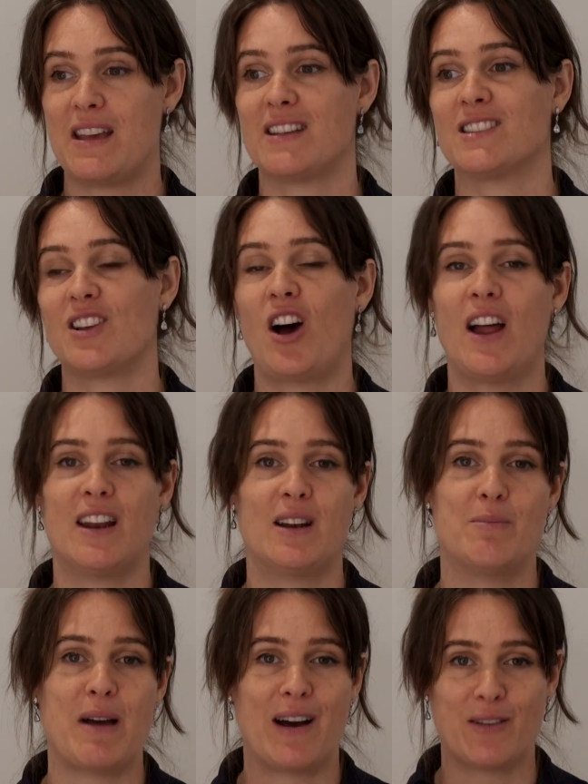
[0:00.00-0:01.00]
excited
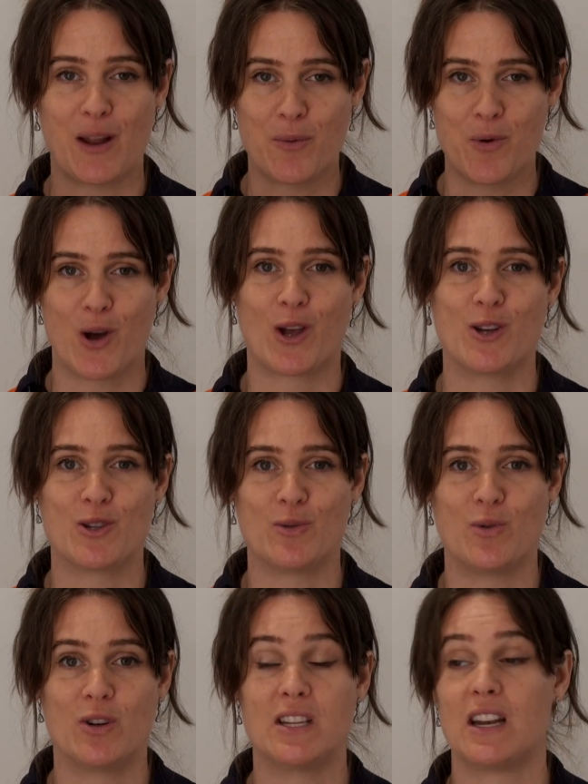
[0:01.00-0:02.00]
about like working
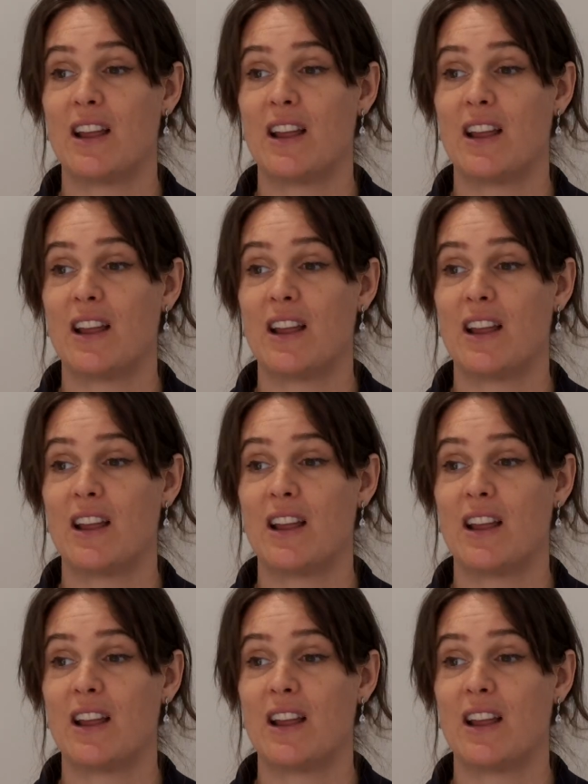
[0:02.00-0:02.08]
towards it.